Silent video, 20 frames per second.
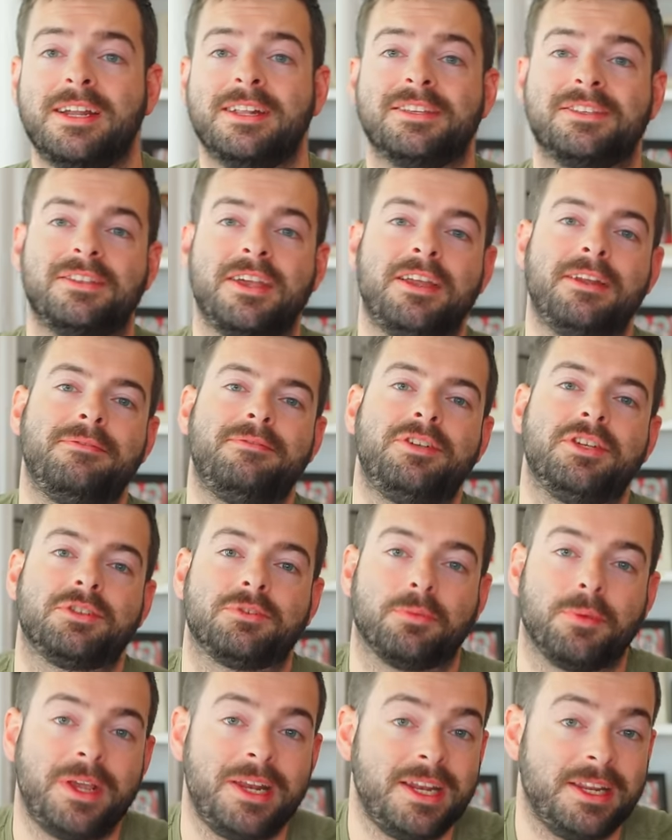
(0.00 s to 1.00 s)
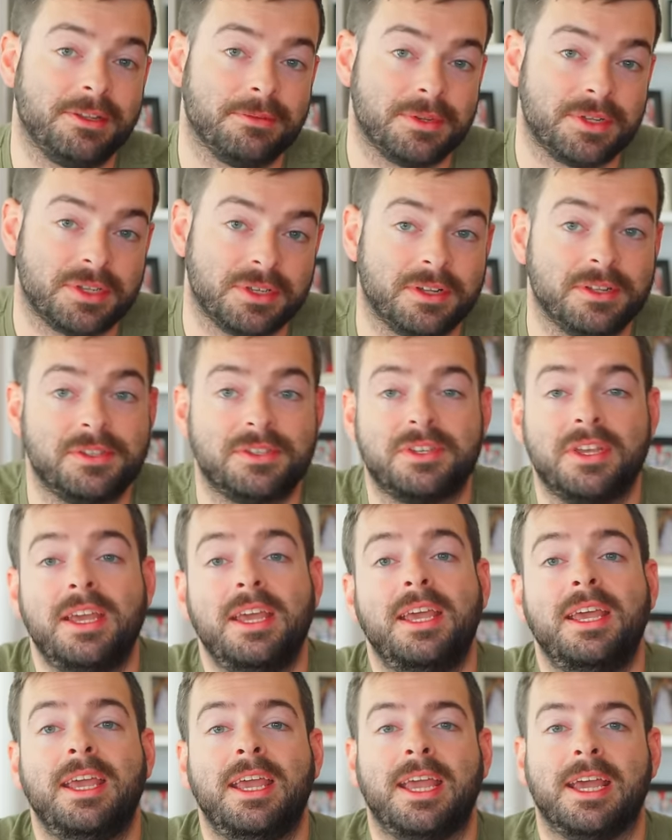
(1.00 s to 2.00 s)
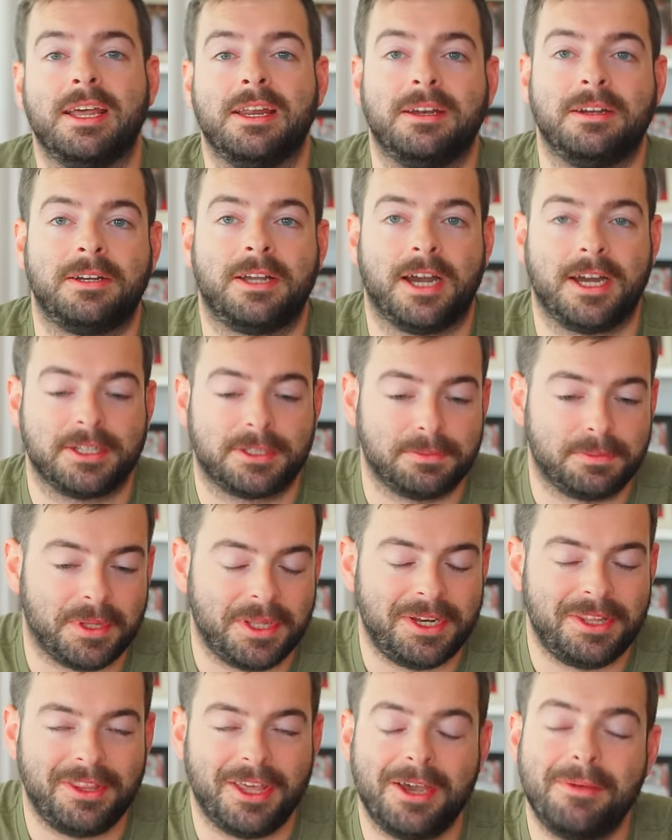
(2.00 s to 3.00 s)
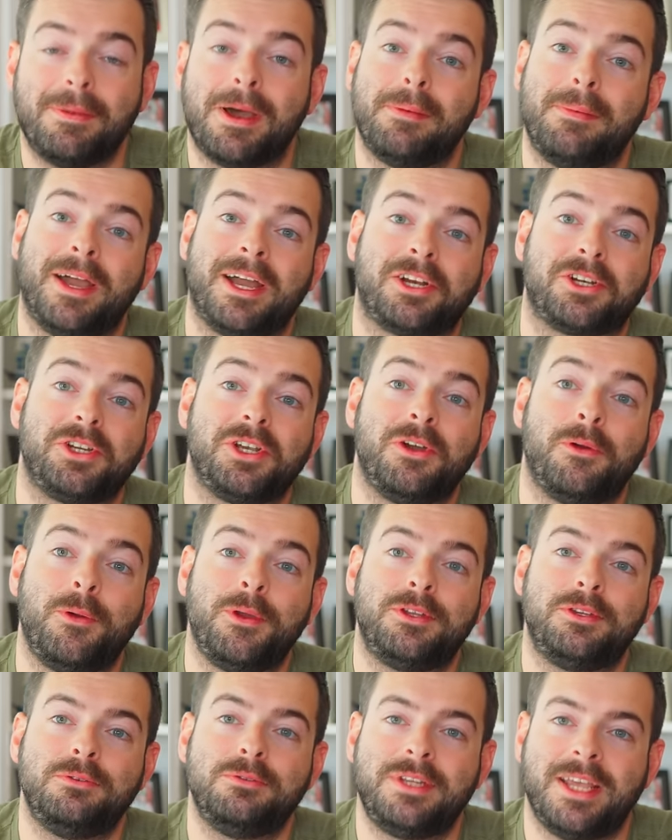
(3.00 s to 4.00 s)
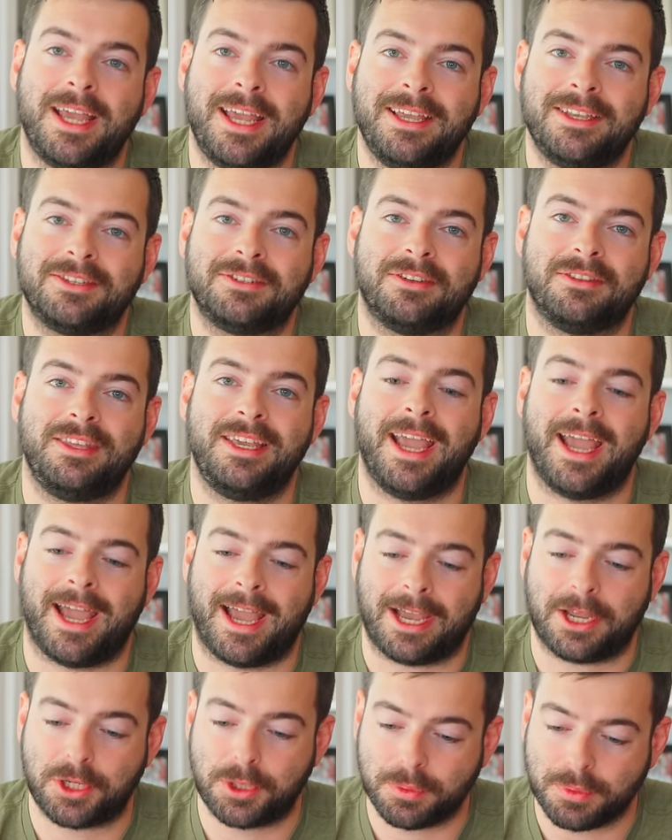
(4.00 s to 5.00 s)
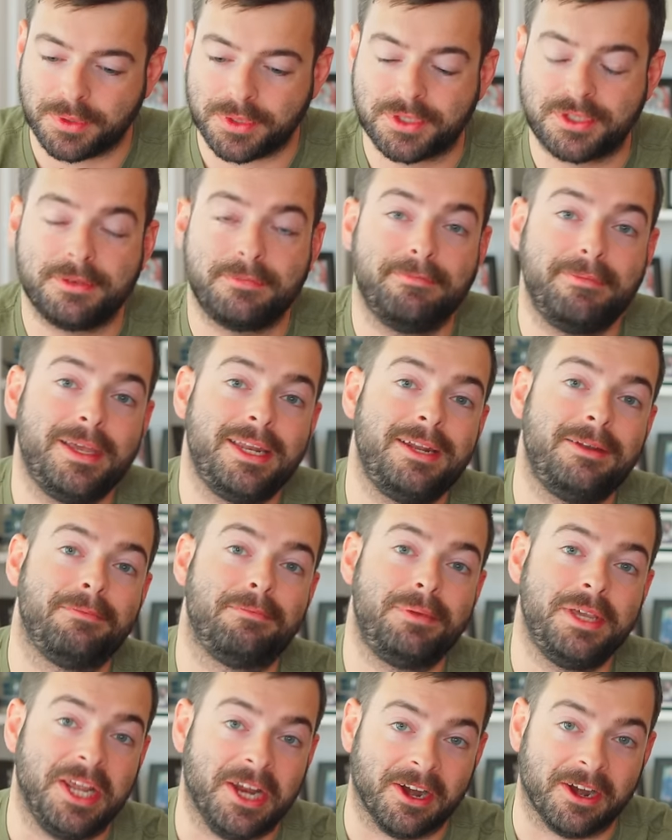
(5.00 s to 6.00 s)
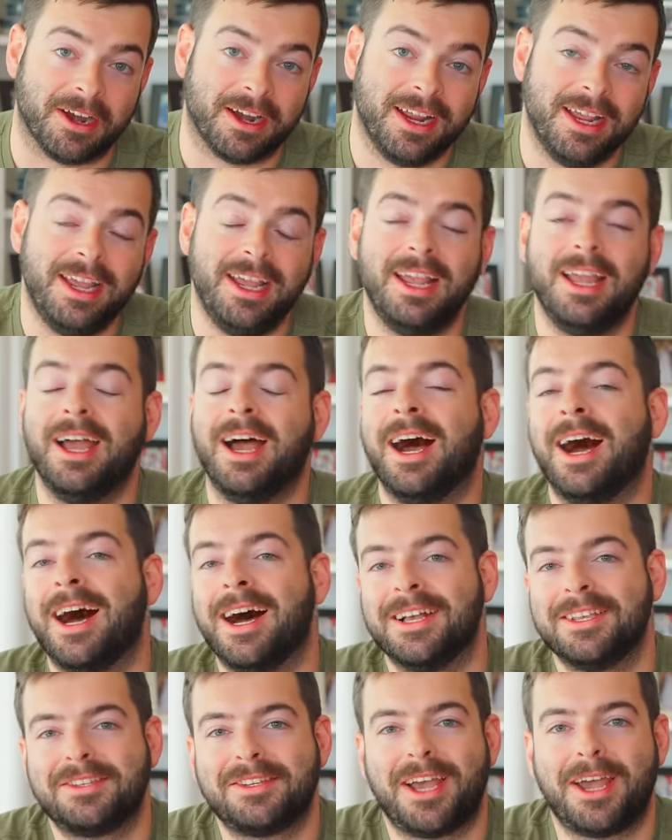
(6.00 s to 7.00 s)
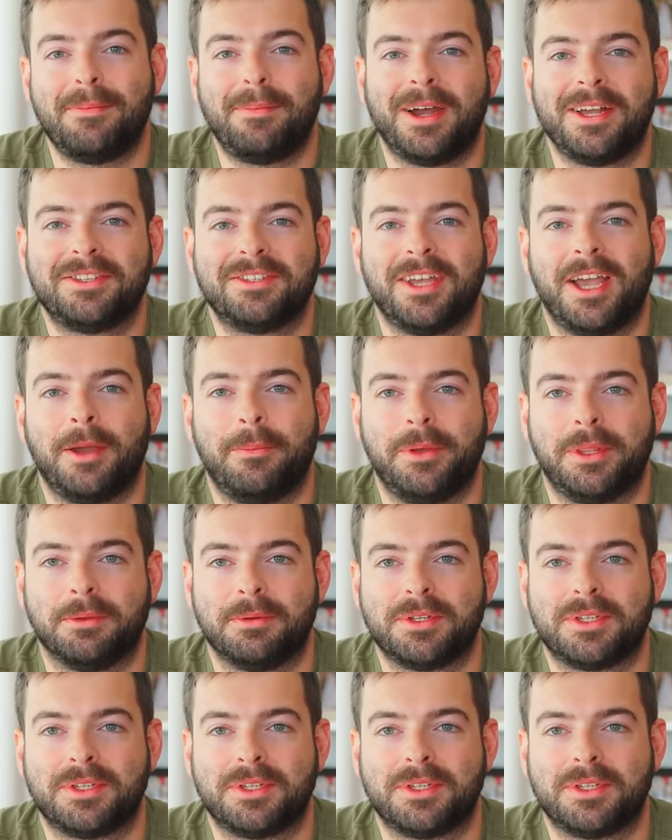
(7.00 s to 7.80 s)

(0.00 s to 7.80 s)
instead of just reading the results and contemplating them, I'm actually going to taste the actual submitted beer uh, side by side with the